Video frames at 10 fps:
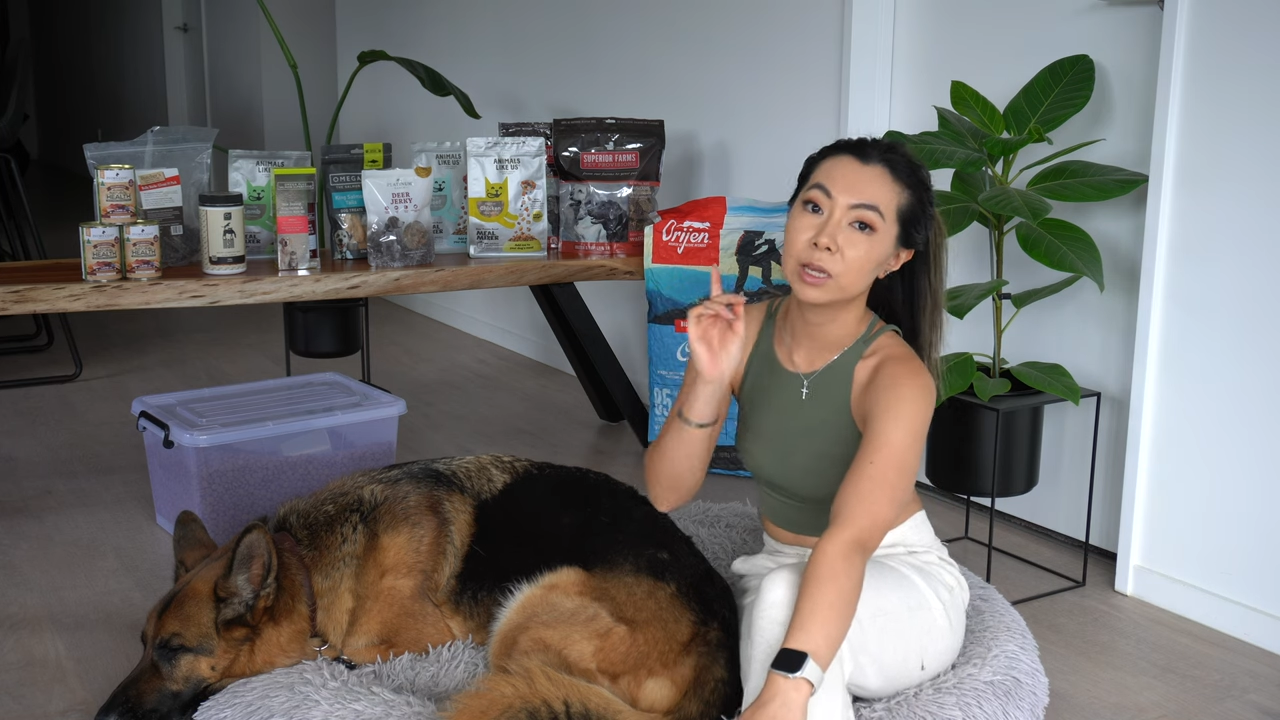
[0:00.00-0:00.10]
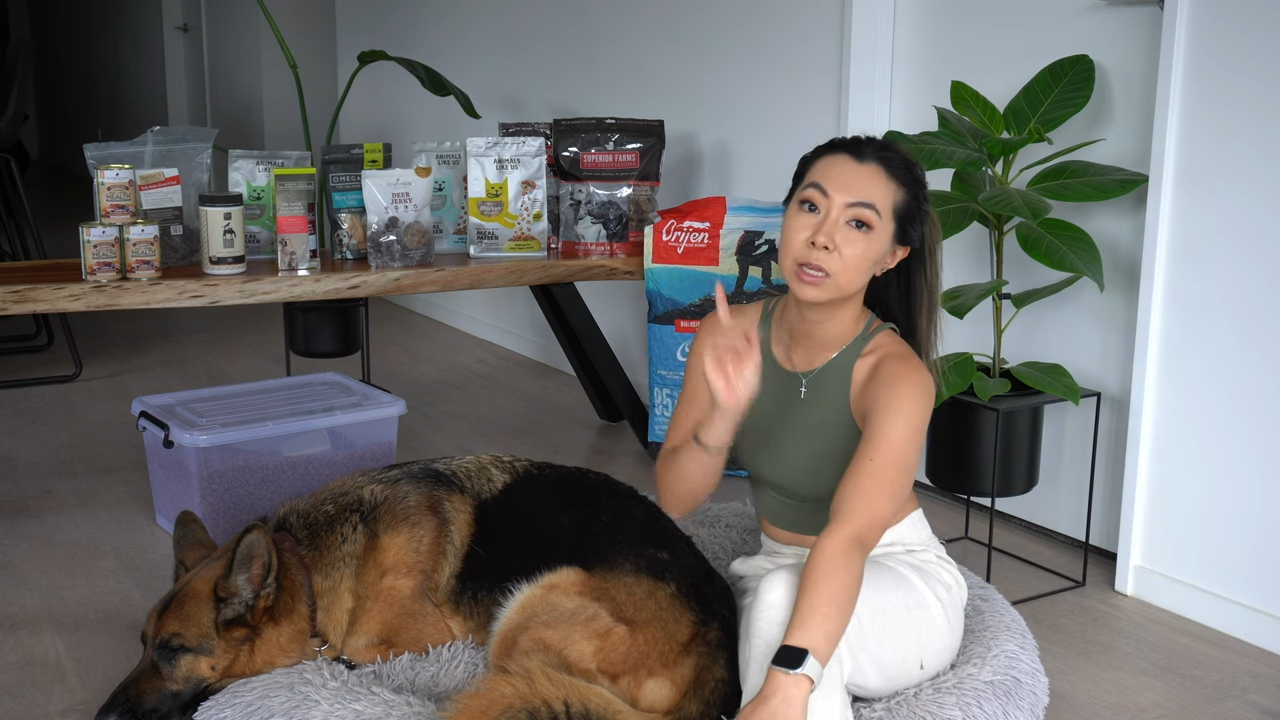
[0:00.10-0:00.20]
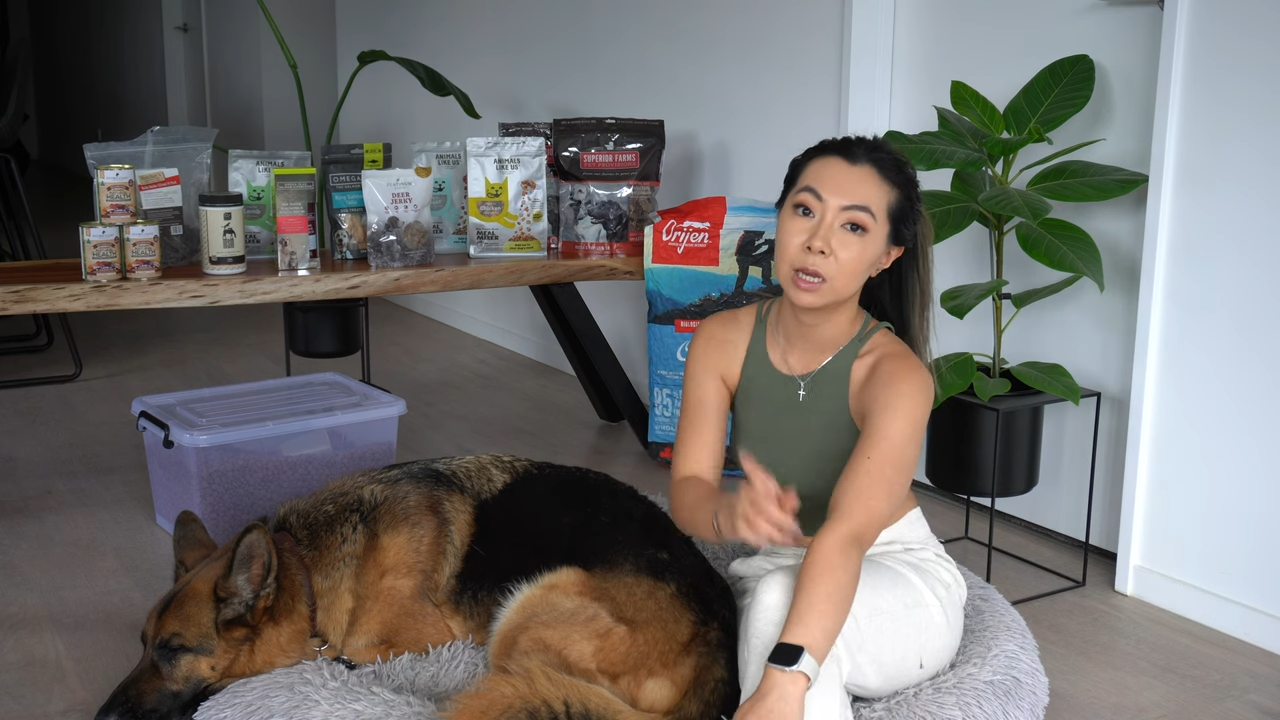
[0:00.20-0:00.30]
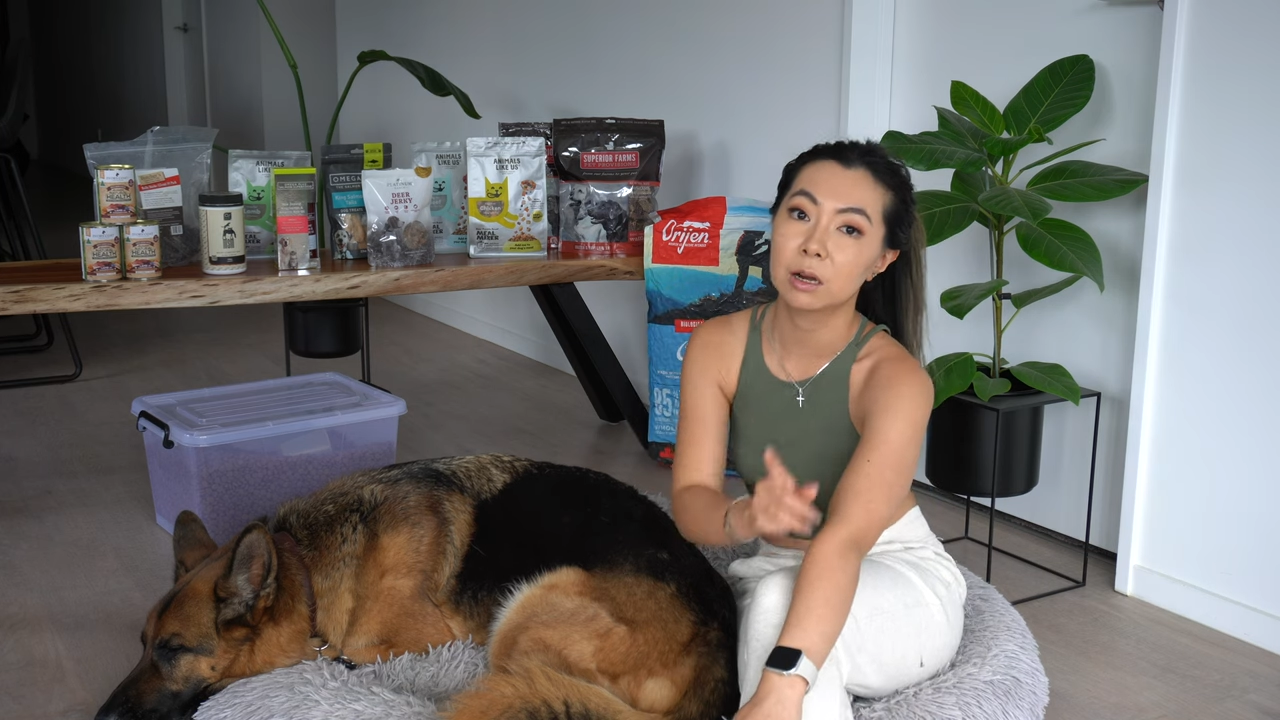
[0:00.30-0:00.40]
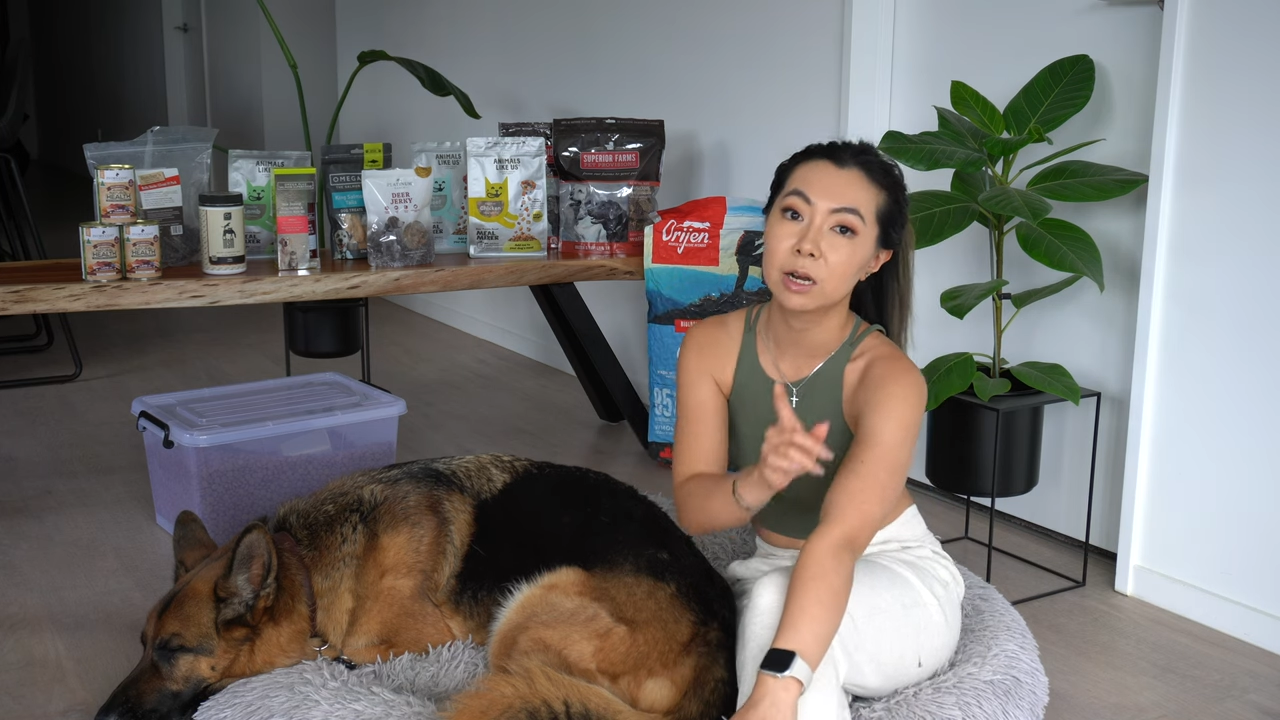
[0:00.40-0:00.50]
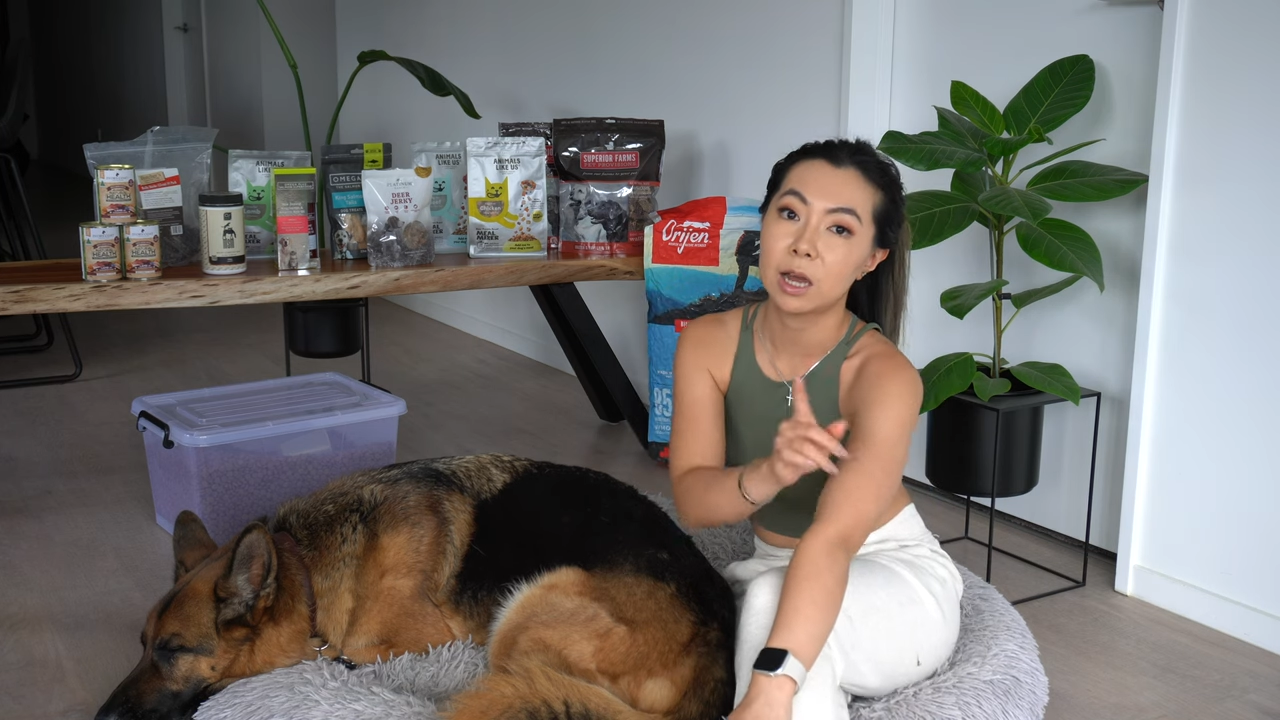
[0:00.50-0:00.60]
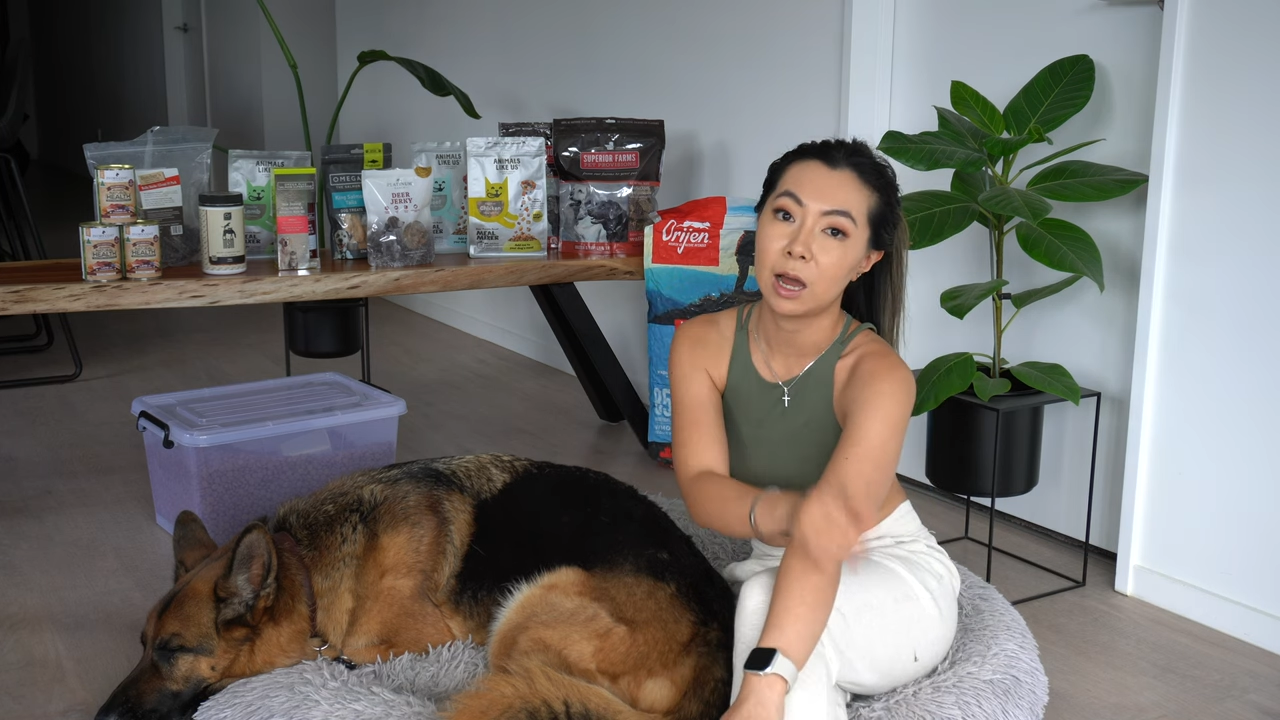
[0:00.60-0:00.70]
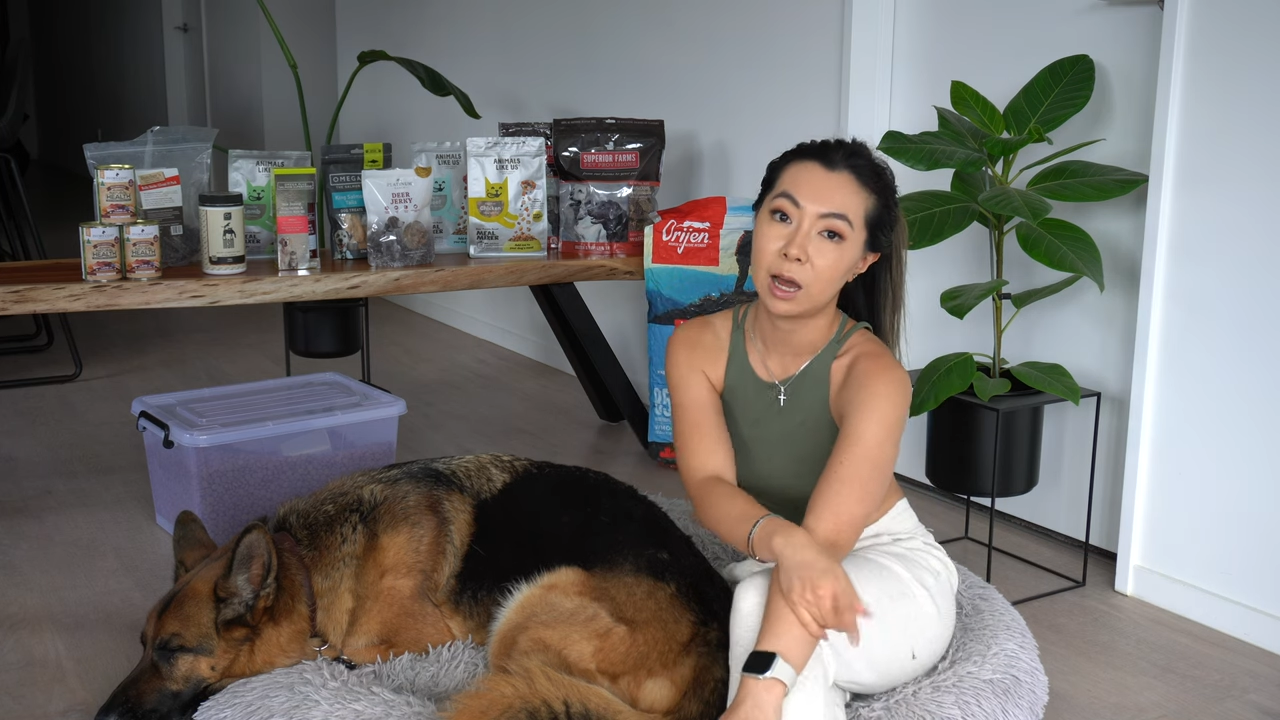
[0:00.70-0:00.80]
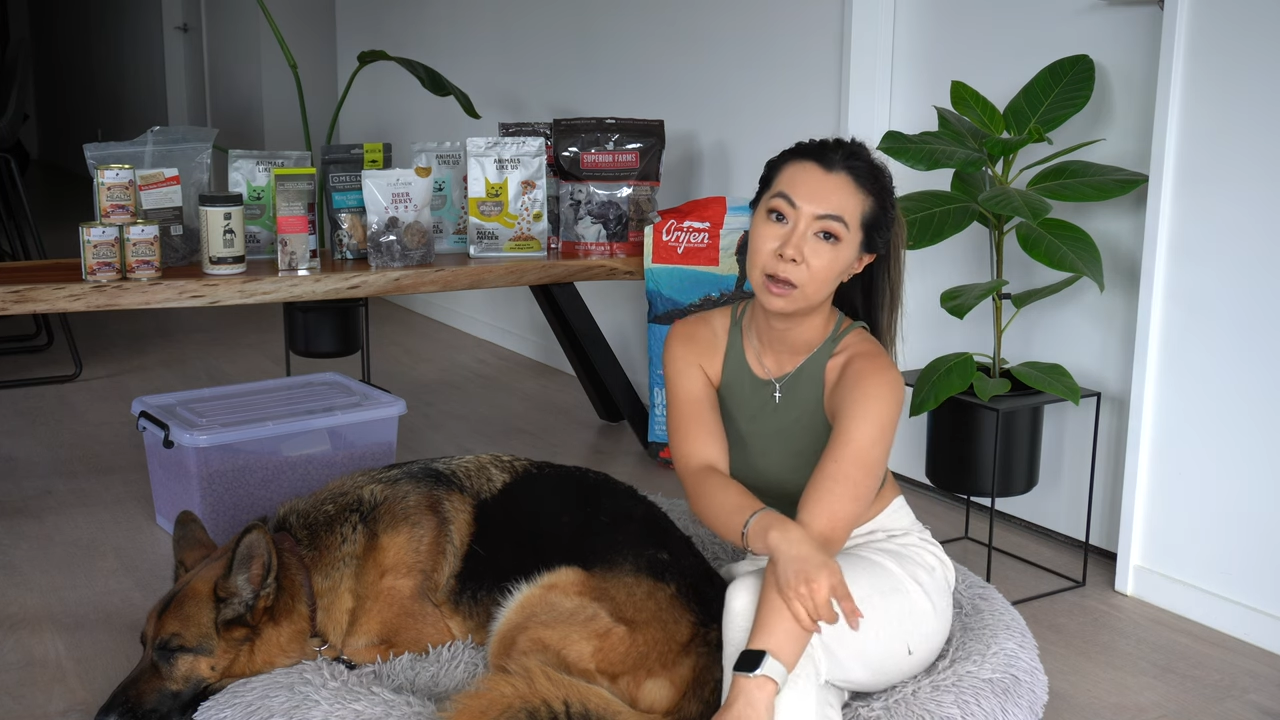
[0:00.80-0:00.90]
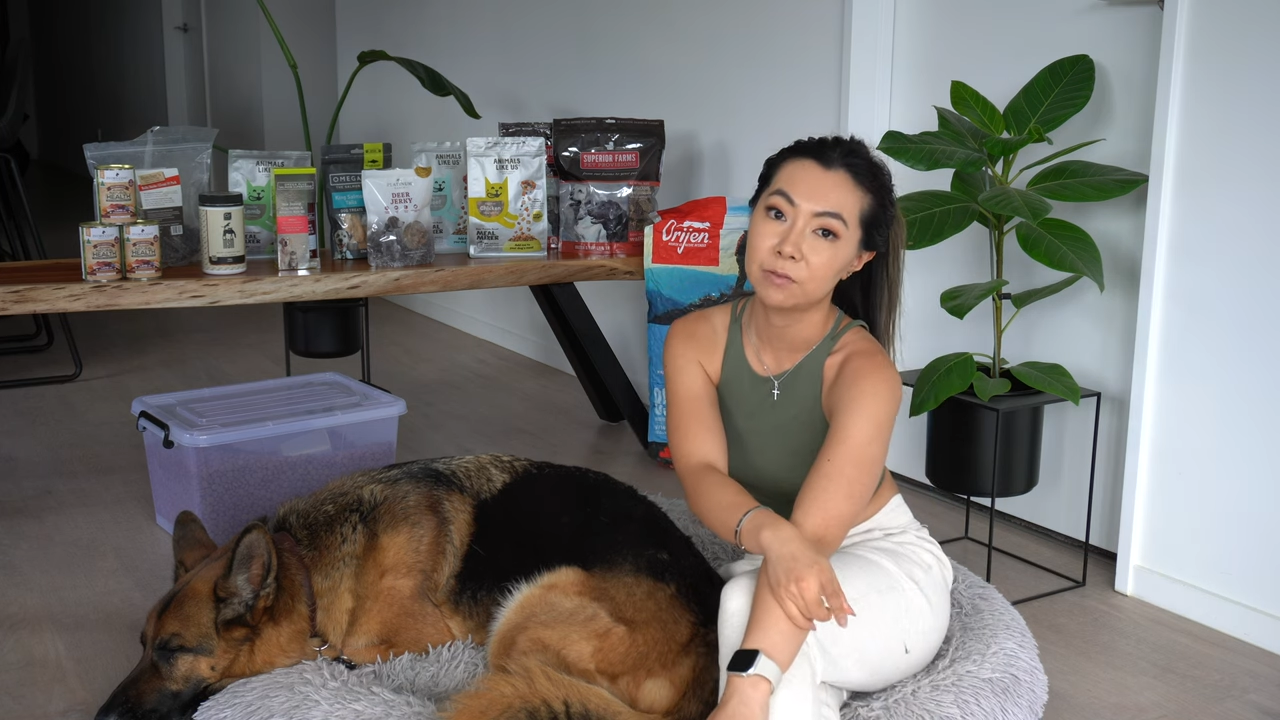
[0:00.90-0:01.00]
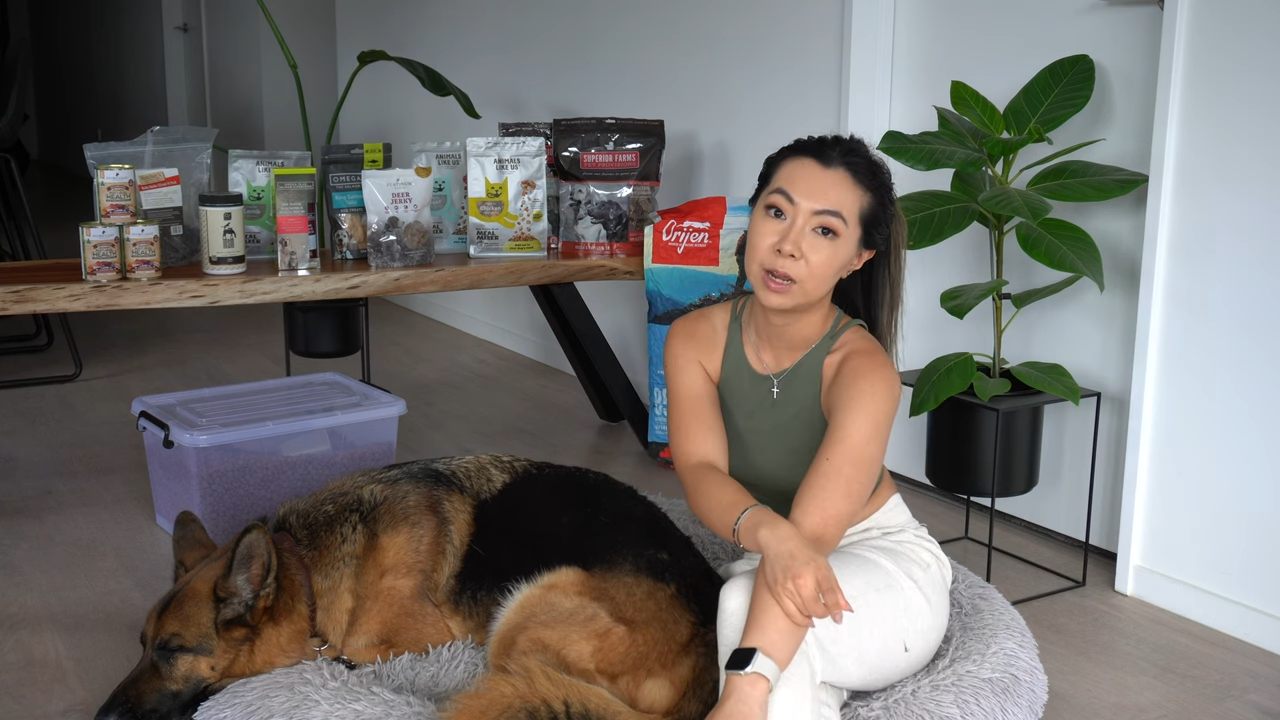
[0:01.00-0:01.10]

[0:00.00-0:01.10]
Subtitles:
1.5 years